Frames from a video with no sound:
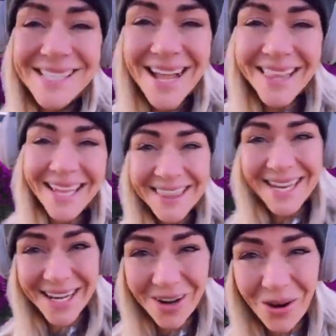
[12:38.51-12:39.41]
It's not like
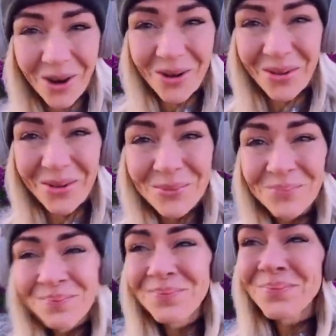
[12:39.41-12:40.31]
that at all.
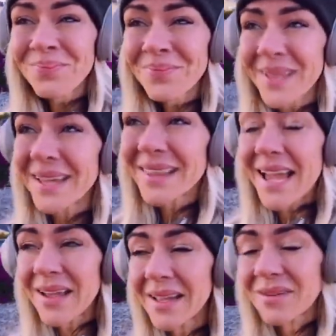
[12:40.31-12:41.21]

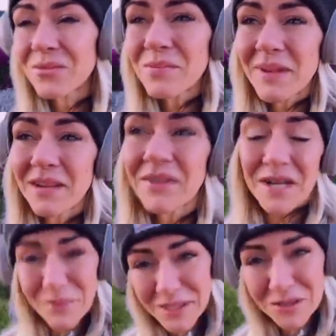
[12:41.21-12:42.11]
That would be a
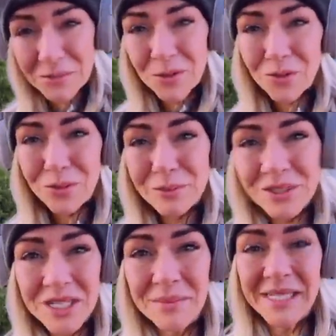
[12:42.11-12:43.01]
very miserable
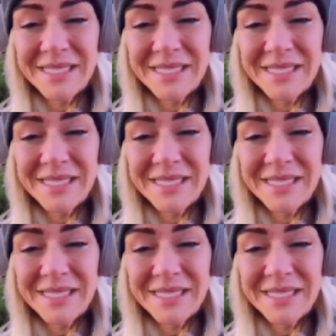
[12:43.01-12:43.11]
gym